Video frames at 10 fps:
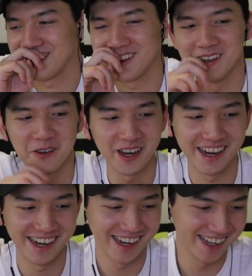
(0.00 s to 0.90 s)
know why I
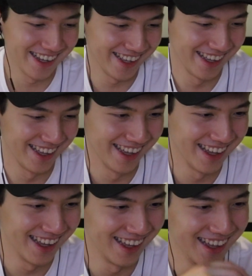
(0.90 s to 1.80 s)
picked that name in
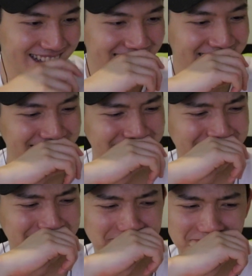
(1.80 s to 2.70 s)
the beginning
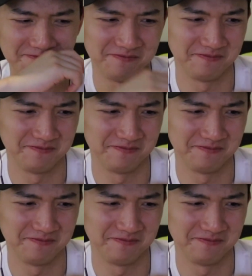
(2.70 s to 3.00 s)
when I set up my